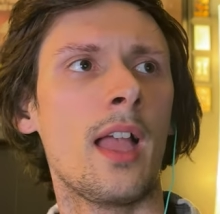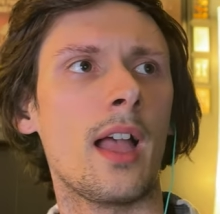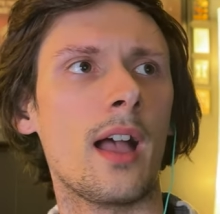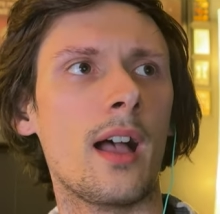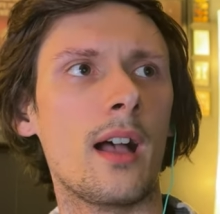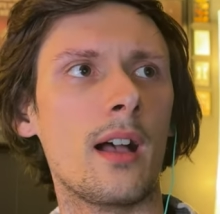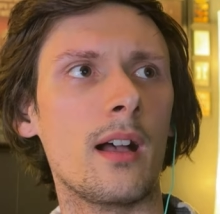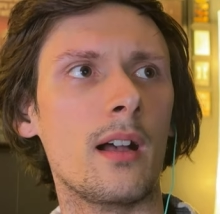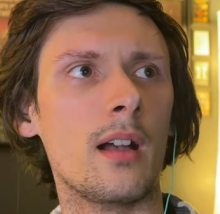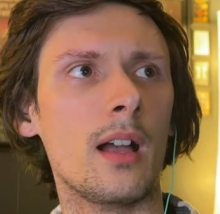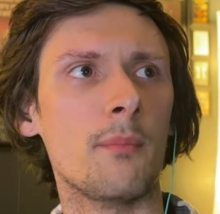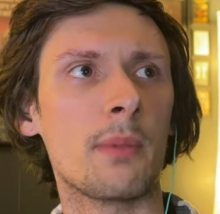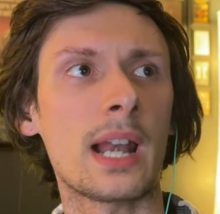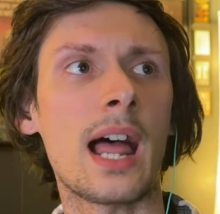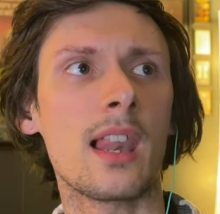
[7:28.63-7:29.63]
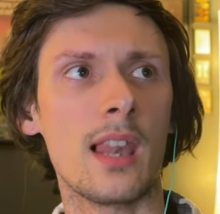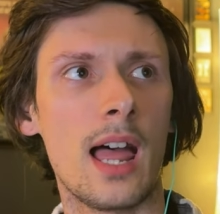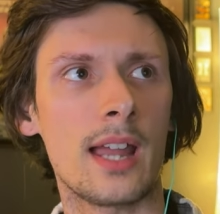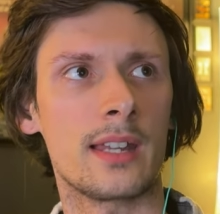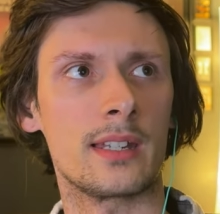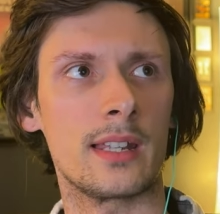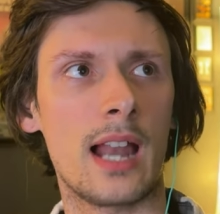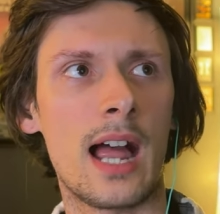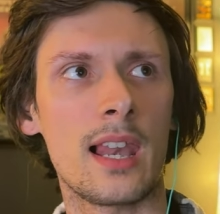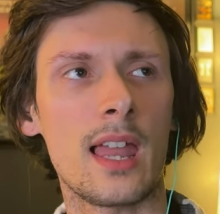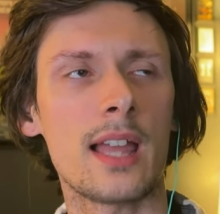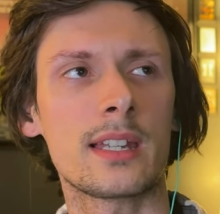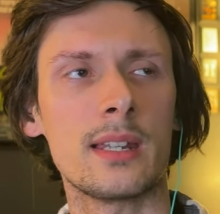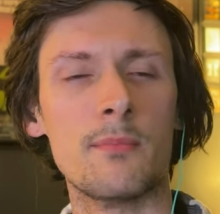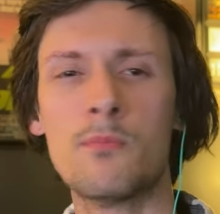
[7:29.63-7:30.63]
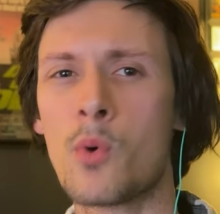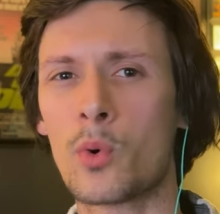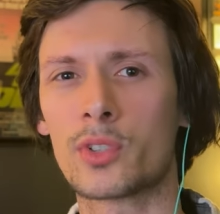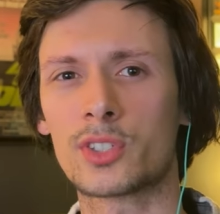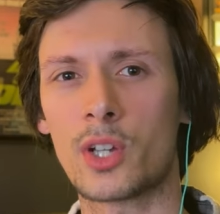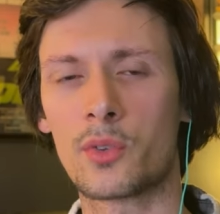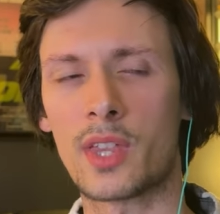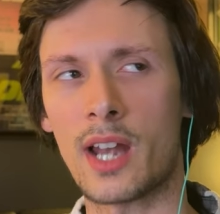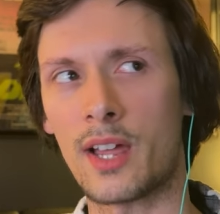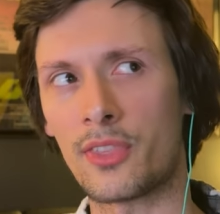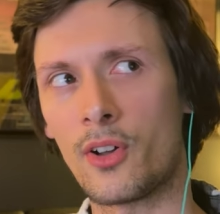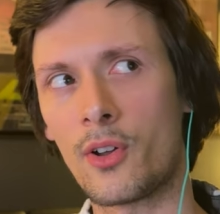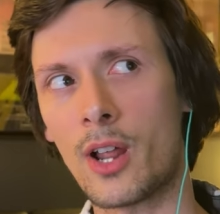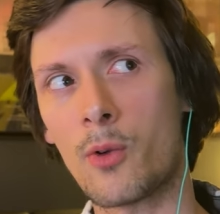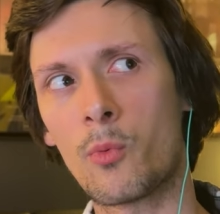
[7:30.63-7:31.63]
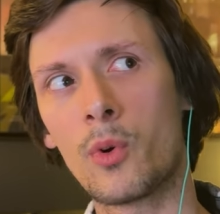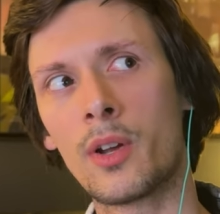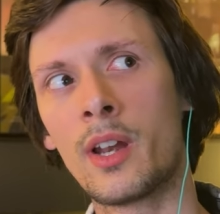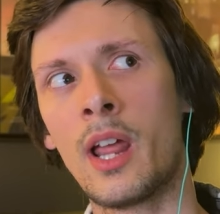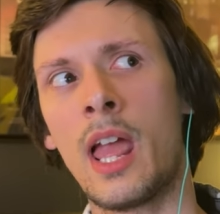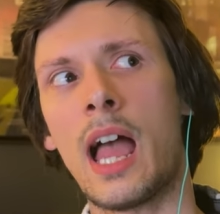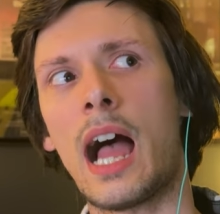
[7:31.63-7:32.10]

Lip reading: But I liked it. I liked it more so than I thought I would.